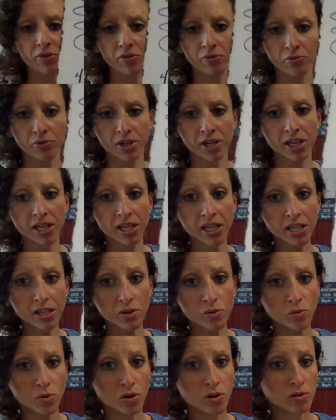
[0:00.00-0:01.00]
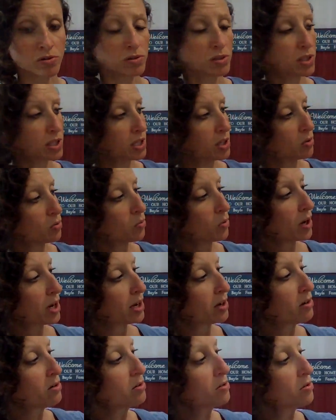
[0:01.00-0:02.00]
3 equal?
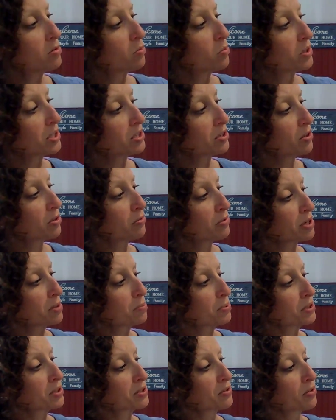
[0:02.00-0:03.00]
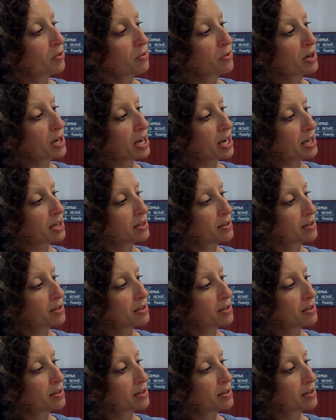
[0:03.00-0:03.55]
Well, what's 3 plus 3?